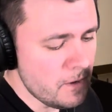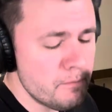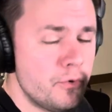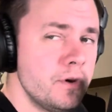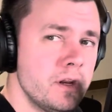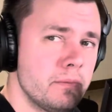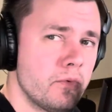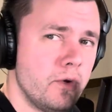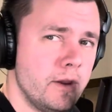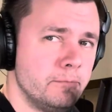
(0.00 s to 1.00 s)
point number
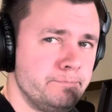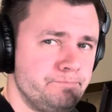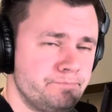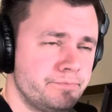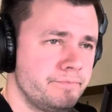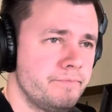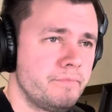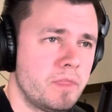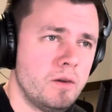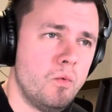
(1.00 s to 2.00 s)
one.
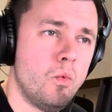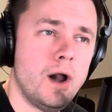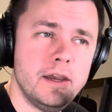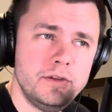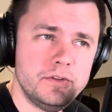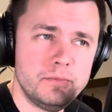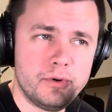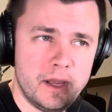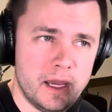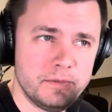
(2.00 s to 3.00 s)
Why you should
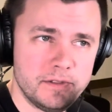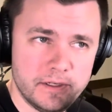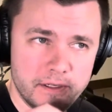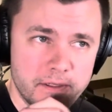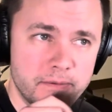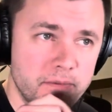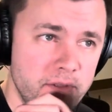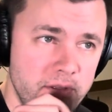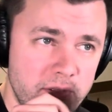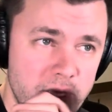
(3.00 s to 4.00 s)
perhaps
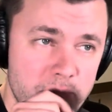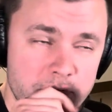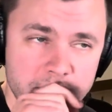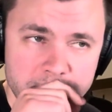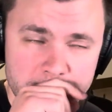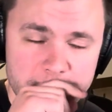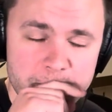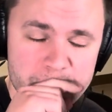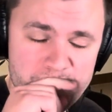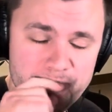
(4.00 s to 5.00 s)
keep things simple.
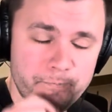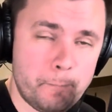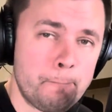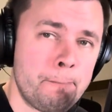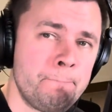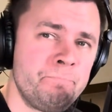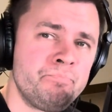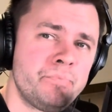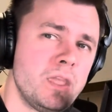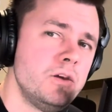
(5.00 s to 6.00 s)

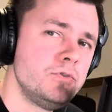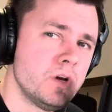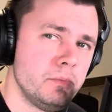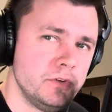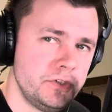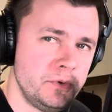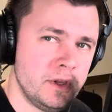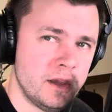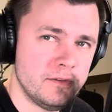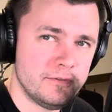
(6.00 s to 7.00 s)

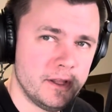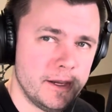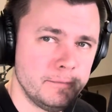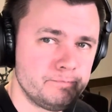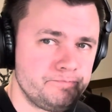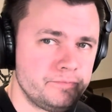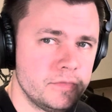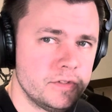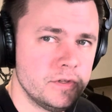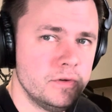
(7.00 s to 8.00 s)
Troubleshooting on the fly.
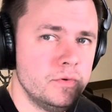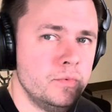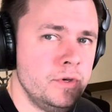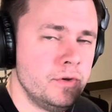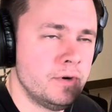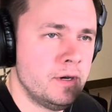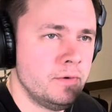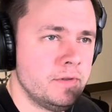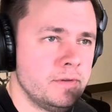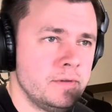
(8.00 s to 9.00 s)
So when you're out